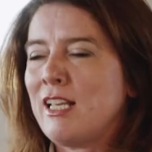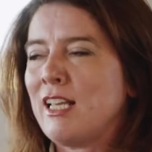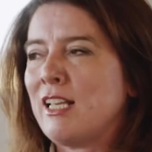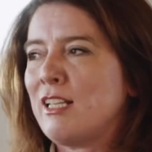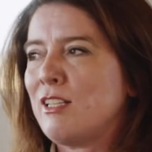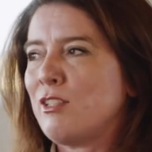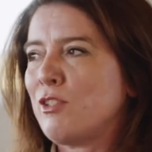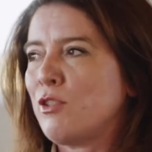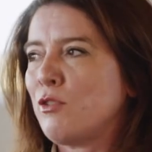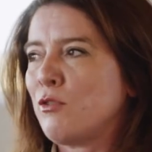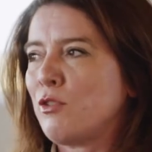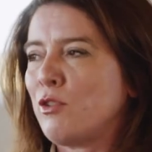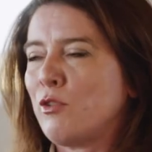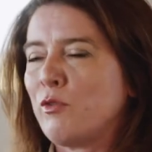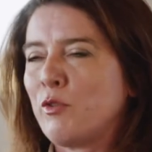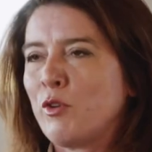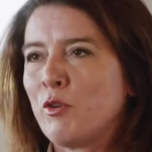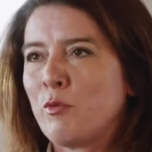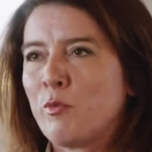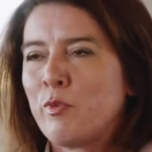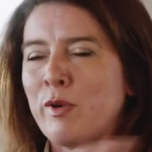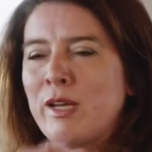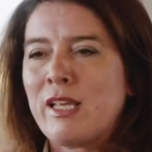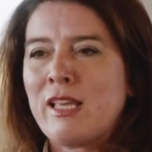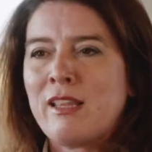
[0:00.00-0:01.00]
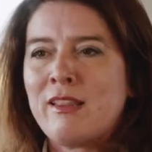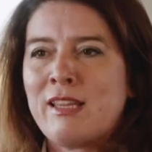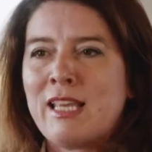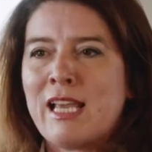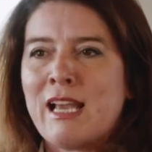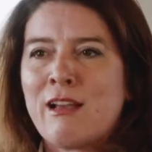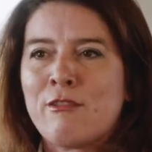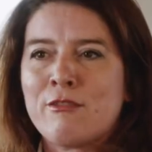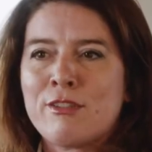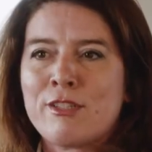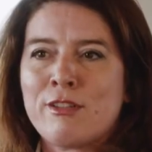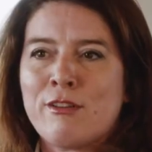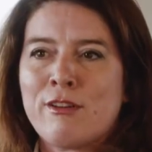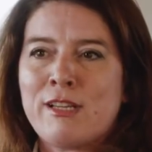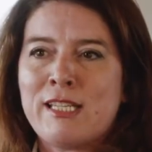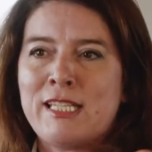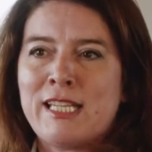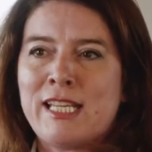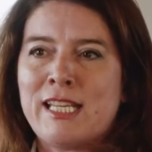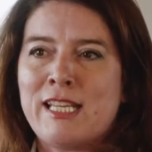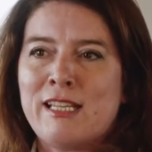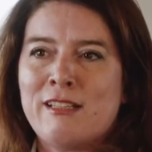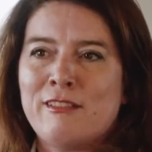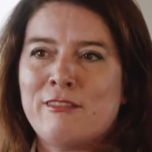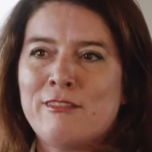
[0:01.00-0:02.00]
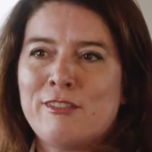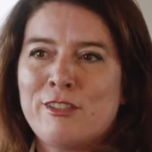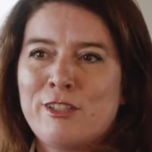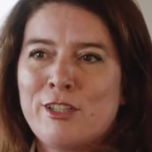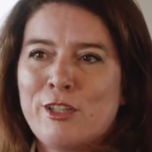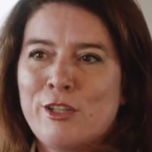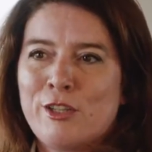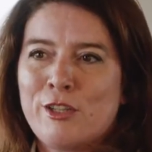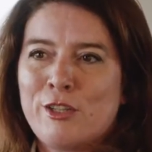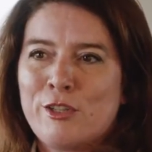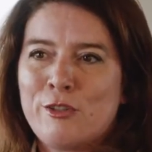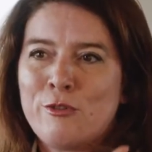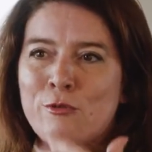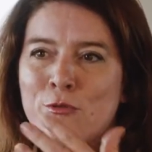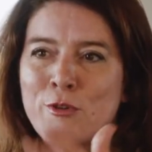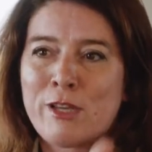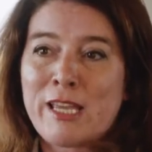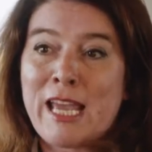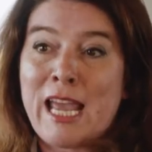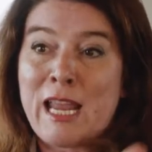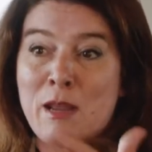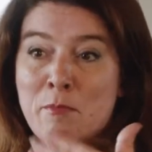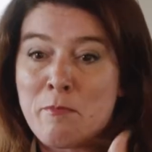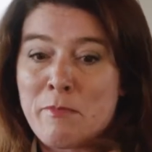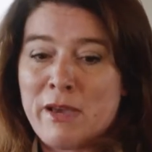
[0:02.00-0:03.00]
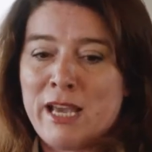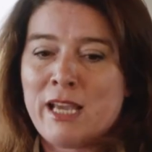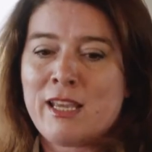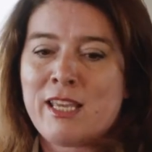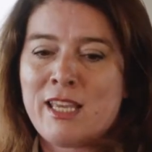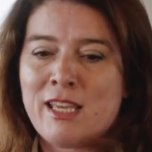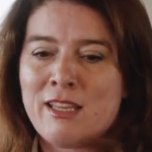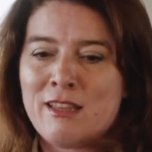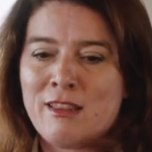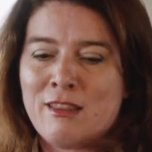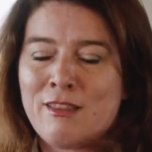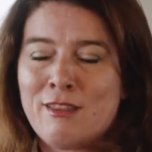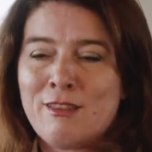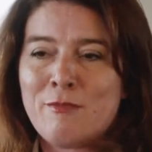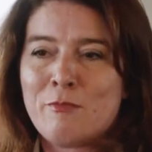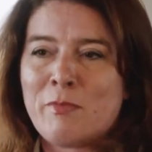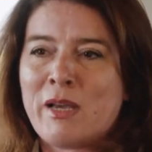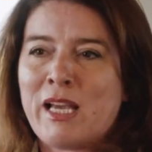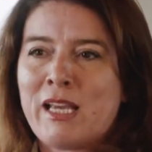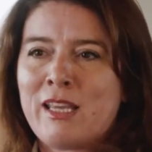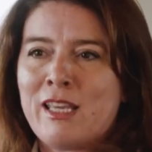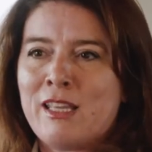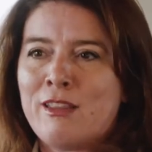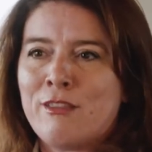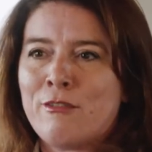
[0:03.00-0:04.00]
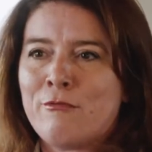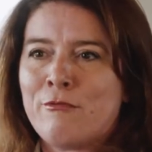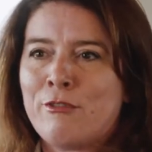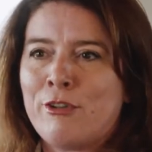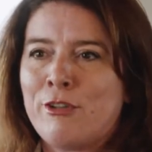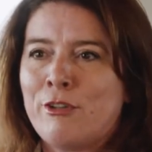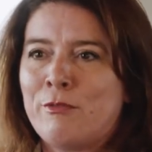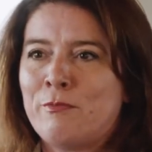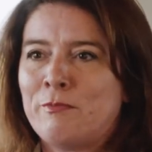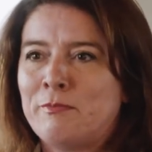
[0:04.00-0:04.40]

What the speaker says: it's sort of, you're bringing the outside in, your game back in the room.